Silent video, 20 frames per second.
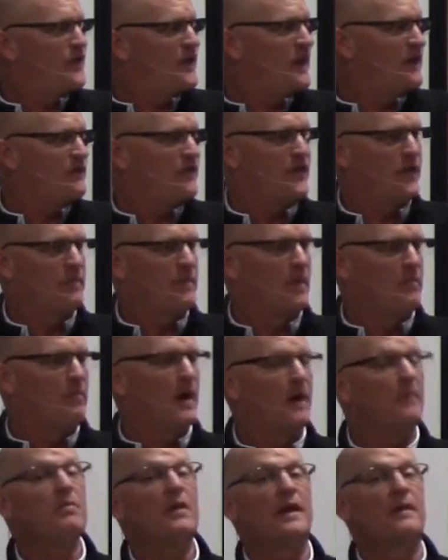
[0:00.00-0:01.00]
feet from the
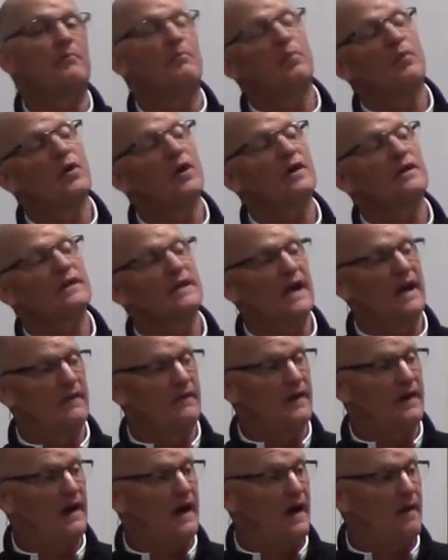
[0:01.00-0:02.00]
bubbling brook down
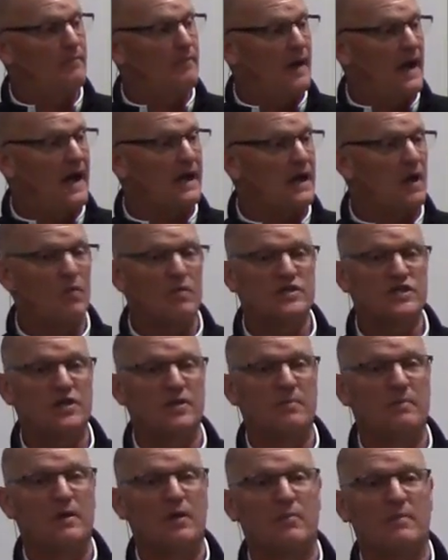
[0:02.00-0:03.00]
there out back. I want you
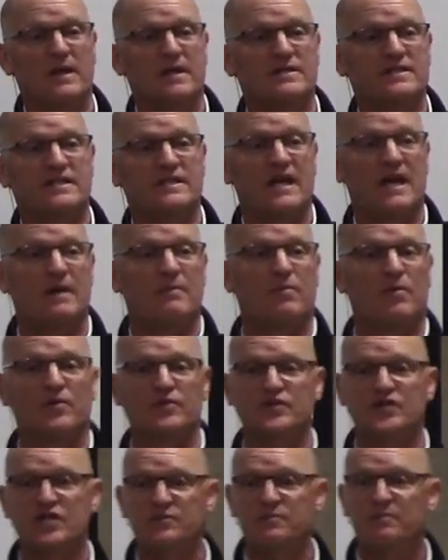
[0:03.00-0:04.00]
to build me a stable
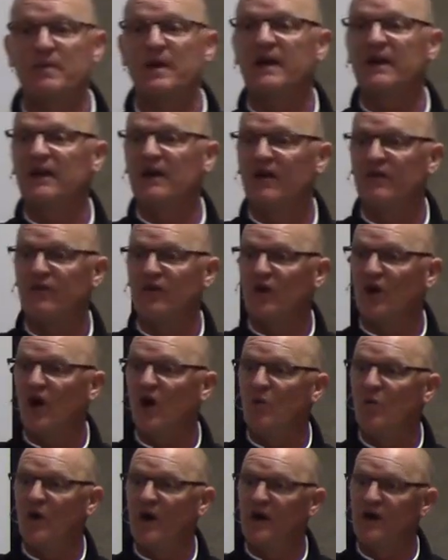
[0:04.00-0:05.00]
just big enough for
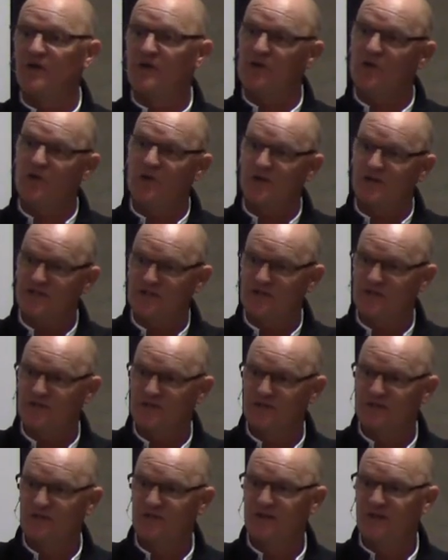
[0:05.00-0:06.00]
all 100
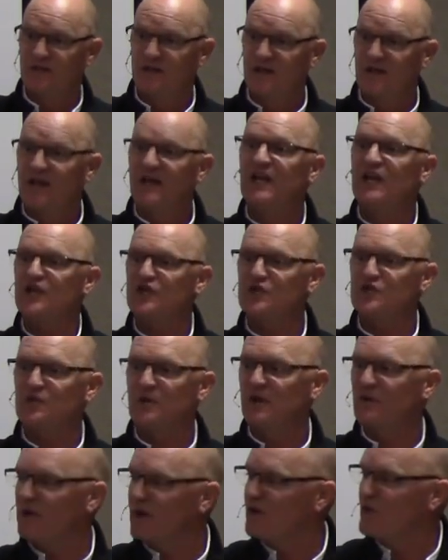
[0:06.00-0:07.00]
horses.
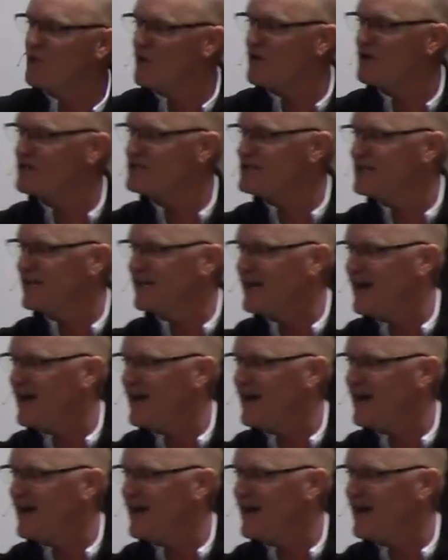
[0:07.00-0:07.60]
History records he